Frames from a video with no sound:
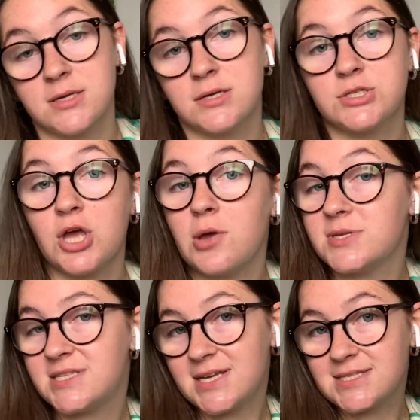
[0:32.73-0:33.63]
So
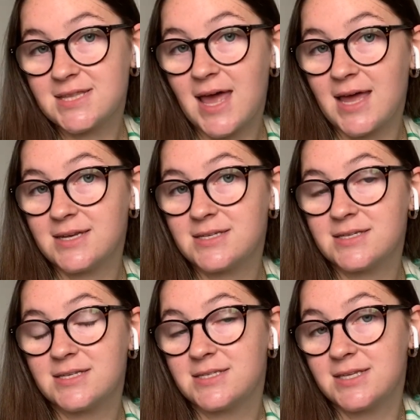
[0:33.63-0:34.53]
stick to the end
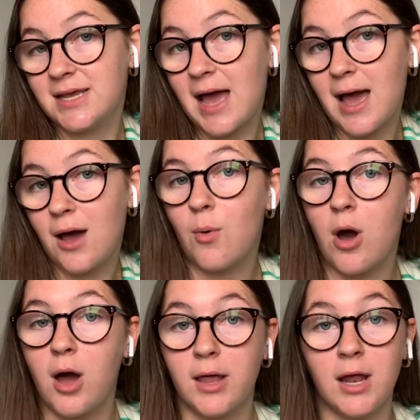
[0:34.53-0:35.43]
to see how
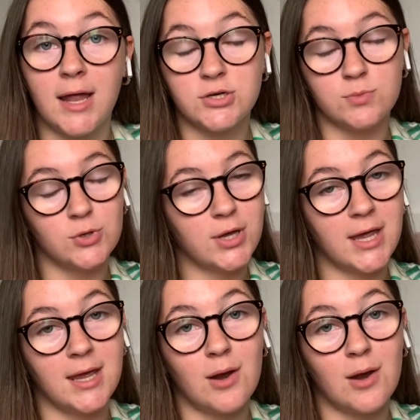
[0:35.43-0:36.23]
I end up looking